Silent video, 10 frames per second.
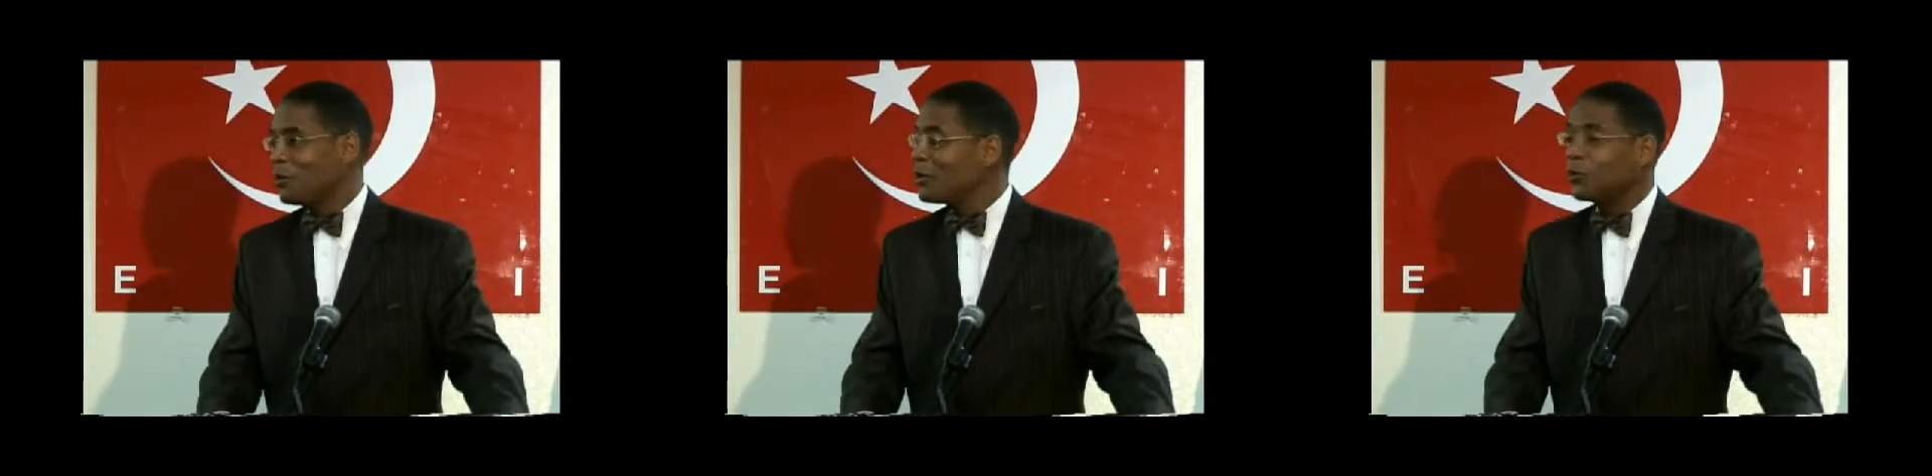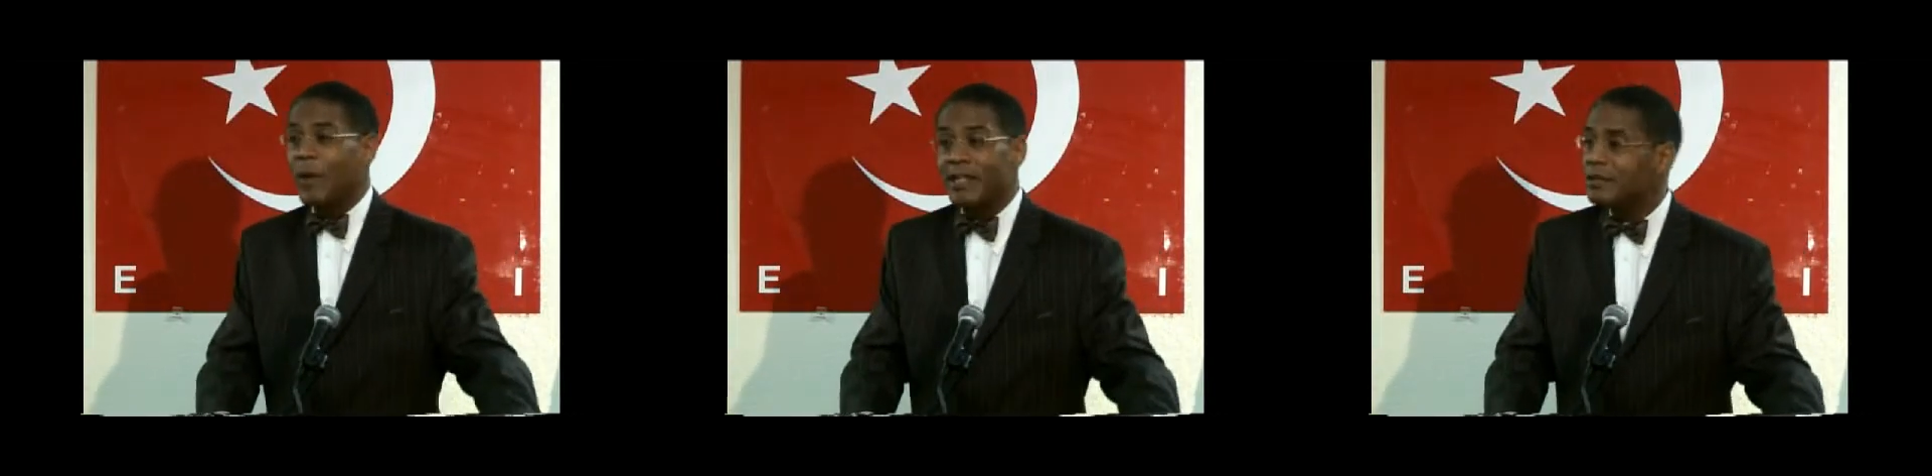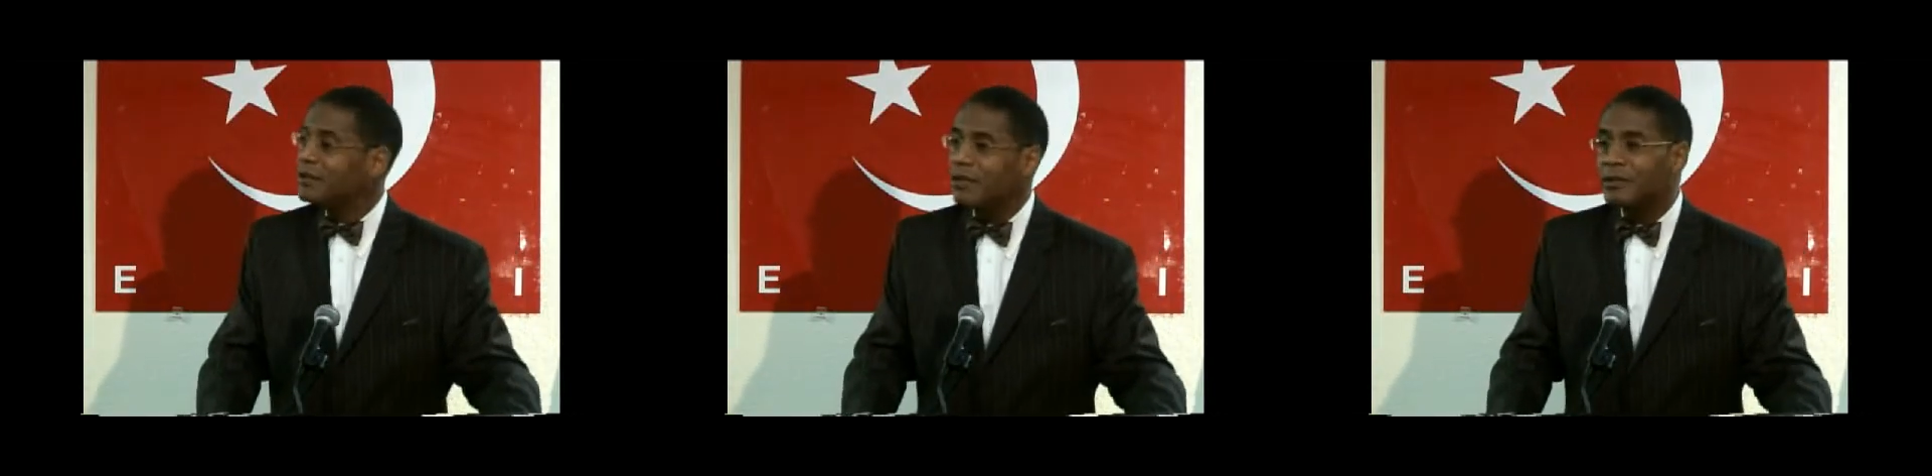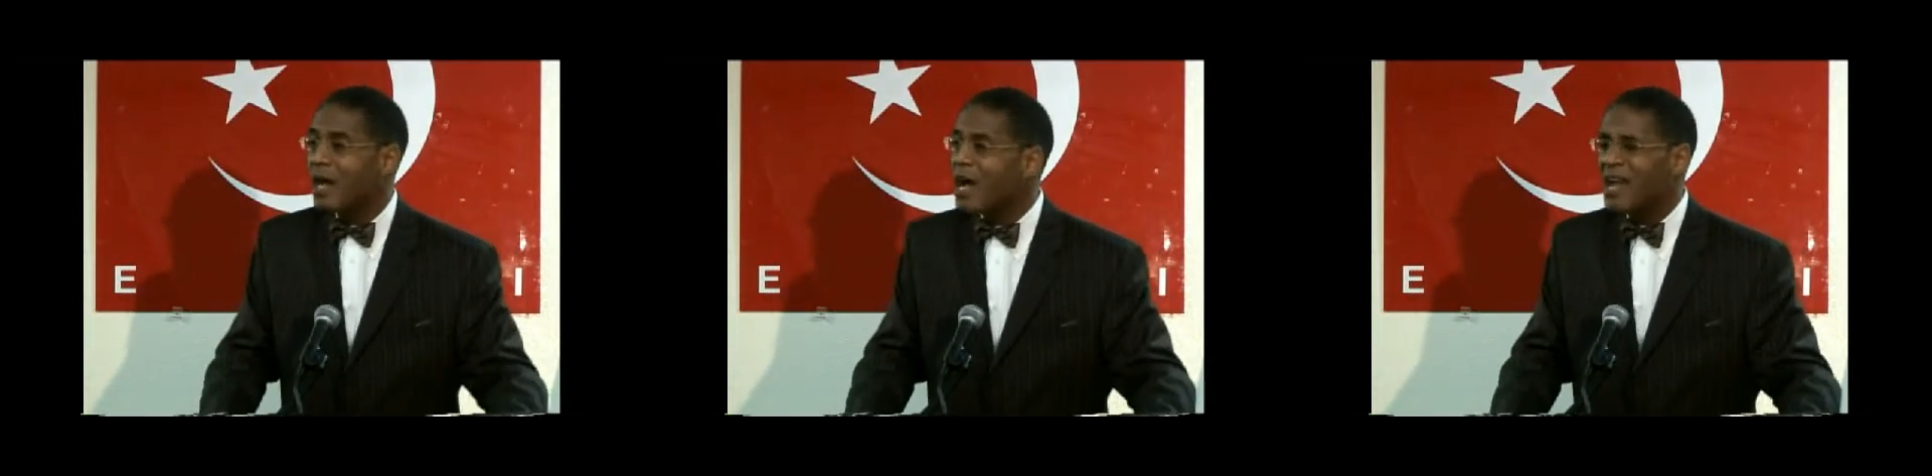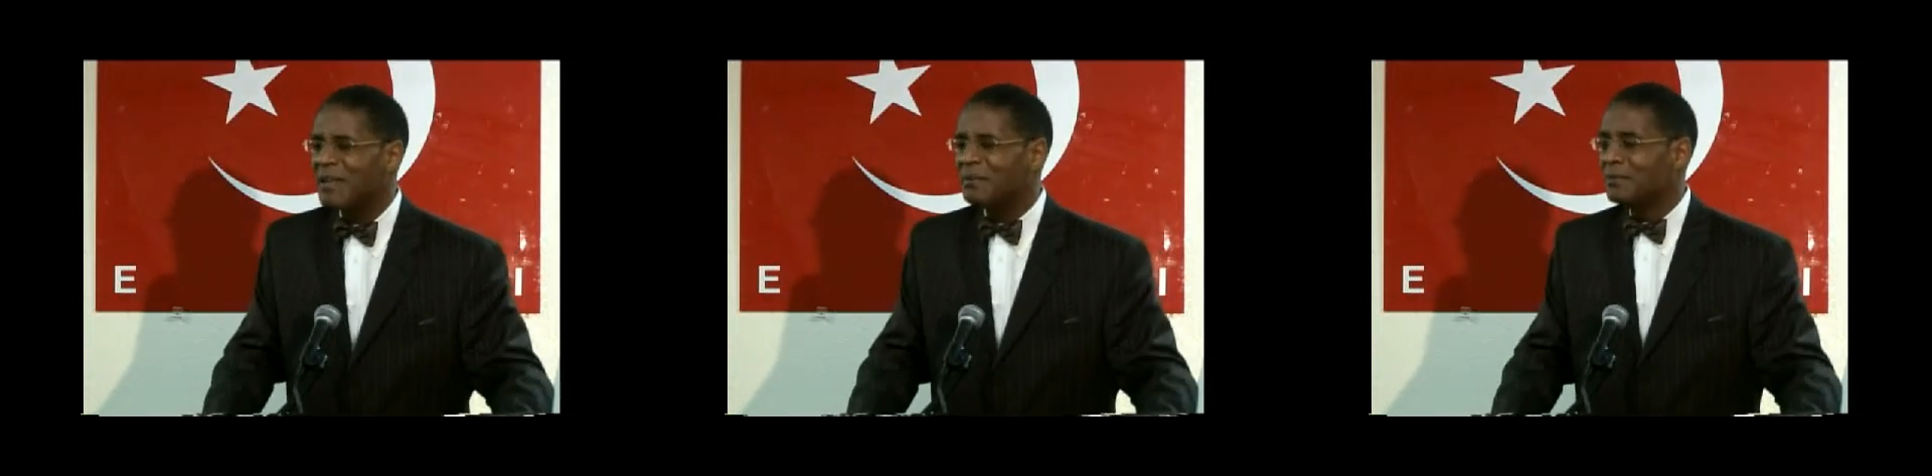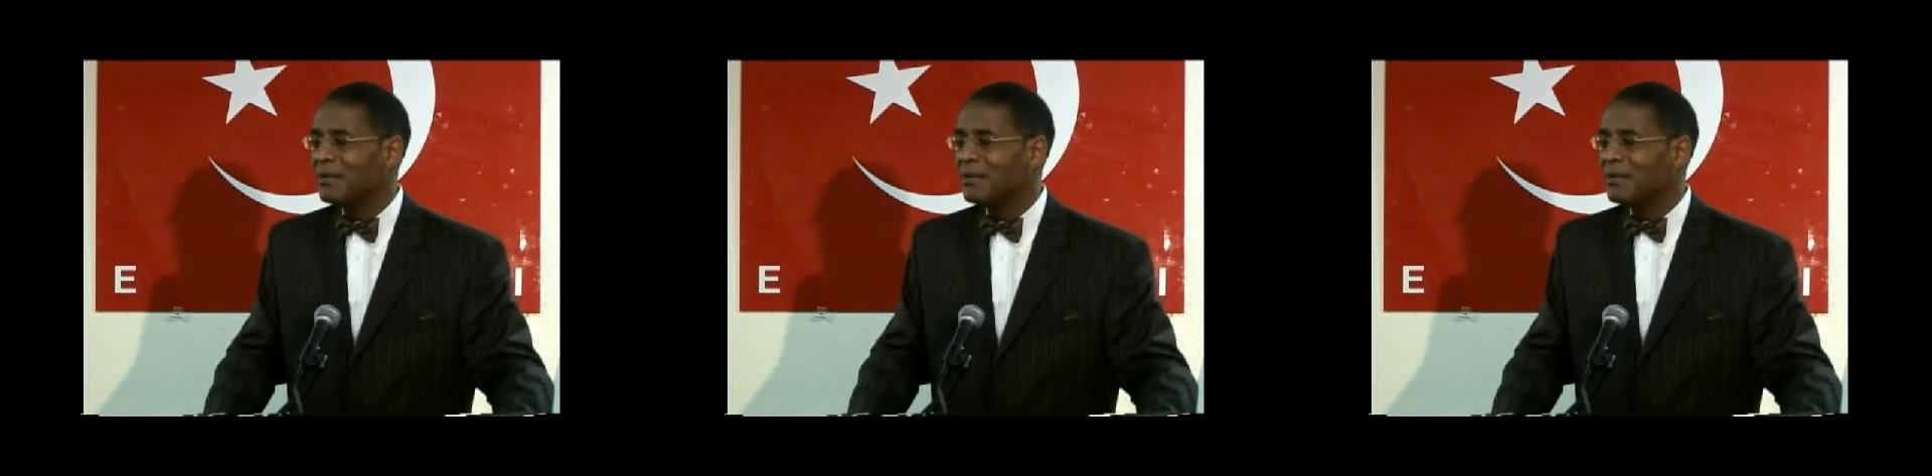You're just wasting your time.